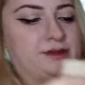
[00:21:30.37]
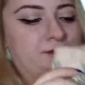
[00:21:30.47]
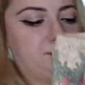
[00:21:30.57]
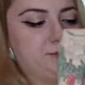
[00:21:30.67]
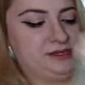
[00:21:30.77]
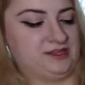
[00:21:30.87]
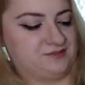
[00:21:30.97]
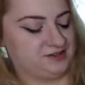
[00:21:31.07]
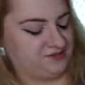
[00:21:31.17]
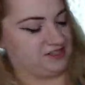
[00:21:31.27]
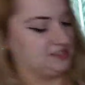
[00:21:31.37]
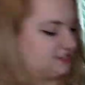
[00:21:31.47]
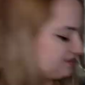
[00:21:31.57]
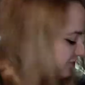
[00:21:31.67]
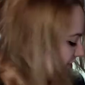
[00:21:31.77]
um, and even if it
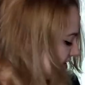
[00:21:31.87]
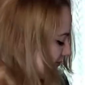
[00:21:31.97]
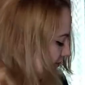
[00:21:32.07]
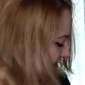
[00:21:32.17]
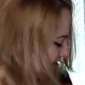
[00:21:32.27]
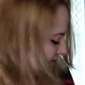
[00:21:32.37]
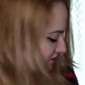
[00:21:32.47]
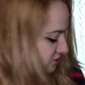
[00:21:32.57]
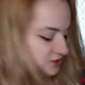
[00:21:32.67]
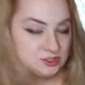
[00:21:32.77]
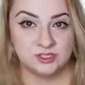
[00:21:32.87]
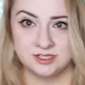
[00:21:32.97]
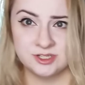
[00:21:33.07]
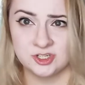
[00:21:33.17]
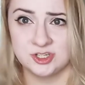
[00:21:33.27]
sits for a couple months, it
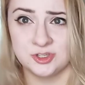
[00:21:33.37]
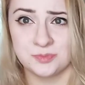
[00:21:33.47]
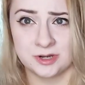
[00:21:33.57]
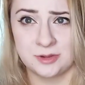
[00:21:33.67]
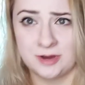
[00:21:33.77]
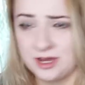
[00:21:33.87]
still should do pretty